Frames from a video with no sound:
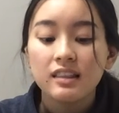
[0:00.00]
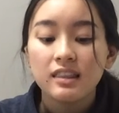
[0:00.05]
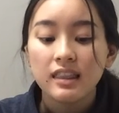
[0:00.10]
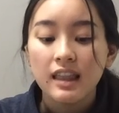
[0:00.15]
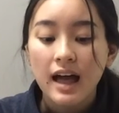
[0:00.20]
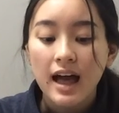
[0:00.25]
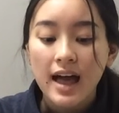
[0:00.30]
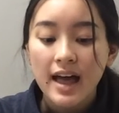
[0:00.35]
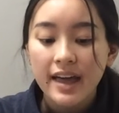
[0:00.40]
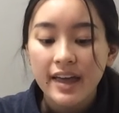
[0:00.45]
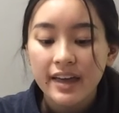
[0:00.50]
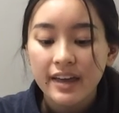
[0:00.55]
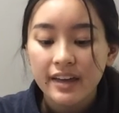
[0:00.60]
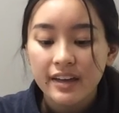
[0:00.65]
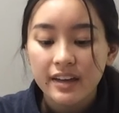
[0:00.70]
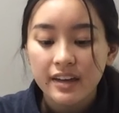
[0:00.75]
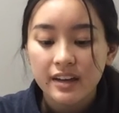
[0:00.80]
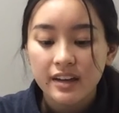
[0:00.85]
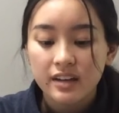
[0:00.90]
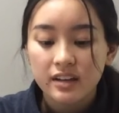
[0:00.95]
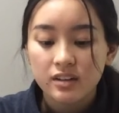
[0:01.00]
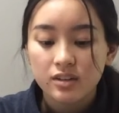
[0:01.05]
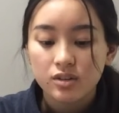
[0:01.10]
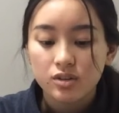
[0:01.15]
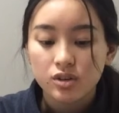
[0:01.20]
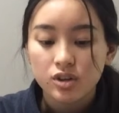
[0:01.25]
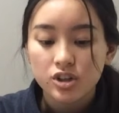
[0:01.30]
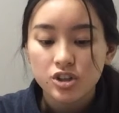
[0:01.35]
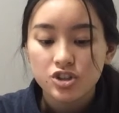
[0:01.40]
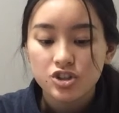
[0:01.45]
lion.
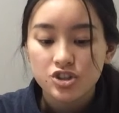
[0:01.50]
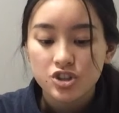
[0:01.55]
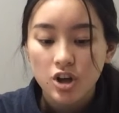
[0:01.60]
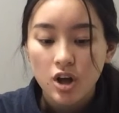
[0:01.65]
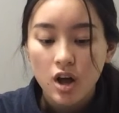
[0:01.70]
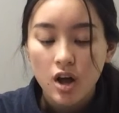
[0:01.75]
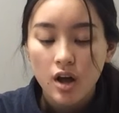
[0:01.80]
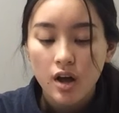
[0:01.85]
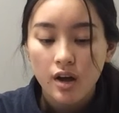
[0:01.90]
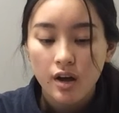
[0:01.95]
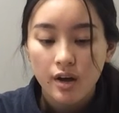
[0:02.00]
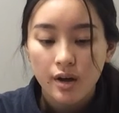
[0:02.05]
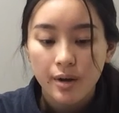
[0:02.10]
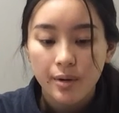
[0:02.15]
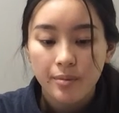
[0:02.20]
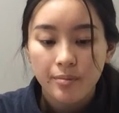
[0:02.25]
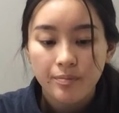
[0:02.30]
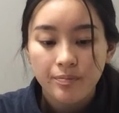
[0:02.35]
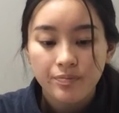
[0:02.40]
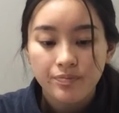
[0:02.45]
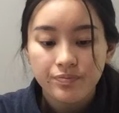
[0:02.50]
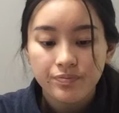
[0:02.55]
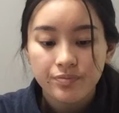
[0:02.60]
Good job.